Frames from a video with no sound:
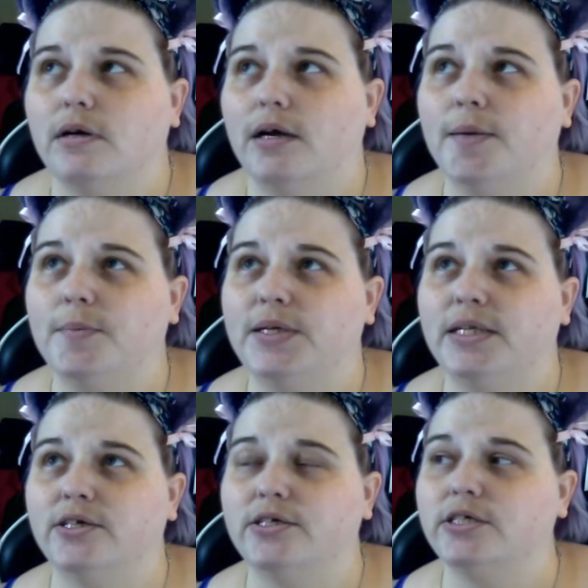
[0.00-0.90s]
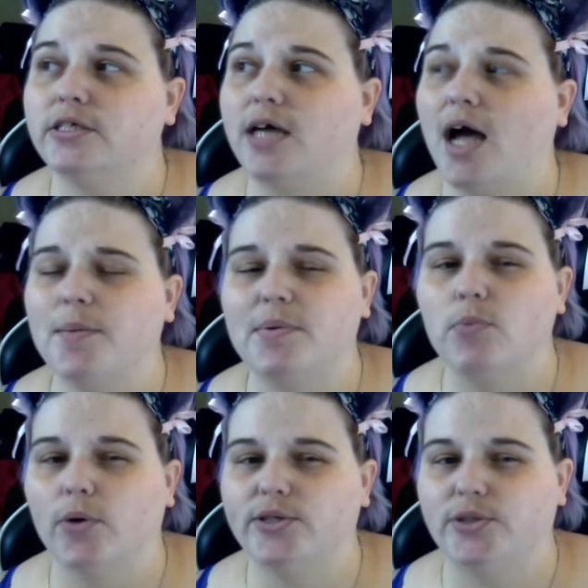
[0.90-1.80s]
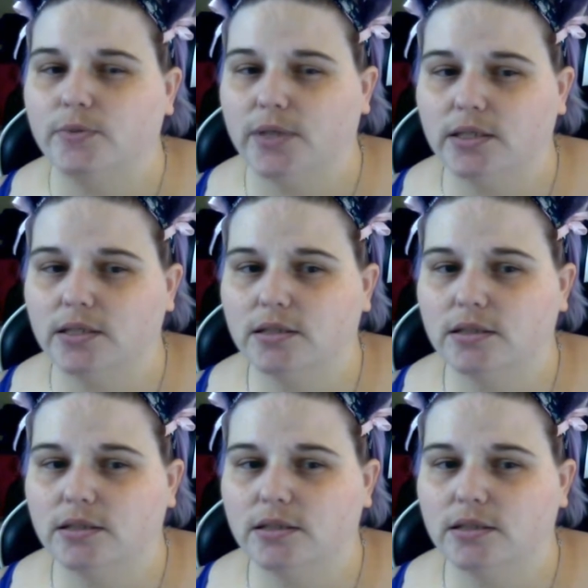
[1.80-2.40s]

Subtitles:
I mean, there's just got to be more to it.